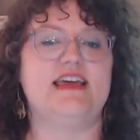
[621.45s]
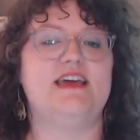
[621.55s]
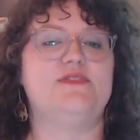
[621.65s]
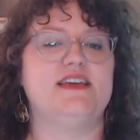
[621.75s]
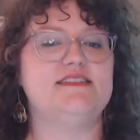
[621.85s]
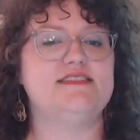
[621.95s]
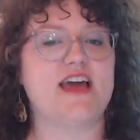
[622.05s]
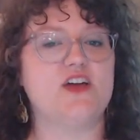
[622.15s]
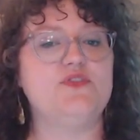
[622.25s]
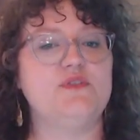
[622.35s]
If these
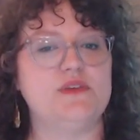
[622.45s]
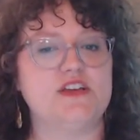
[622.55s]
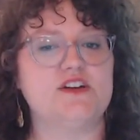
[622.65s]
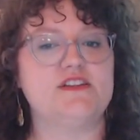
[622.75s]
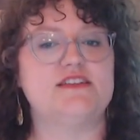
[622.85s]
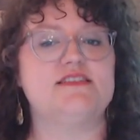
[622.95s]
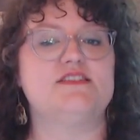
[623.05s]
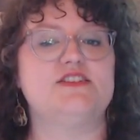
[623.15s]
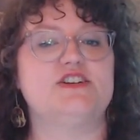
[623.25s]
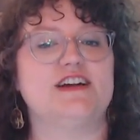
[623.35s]
sound familiar, this
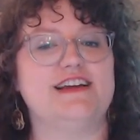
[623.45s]
is your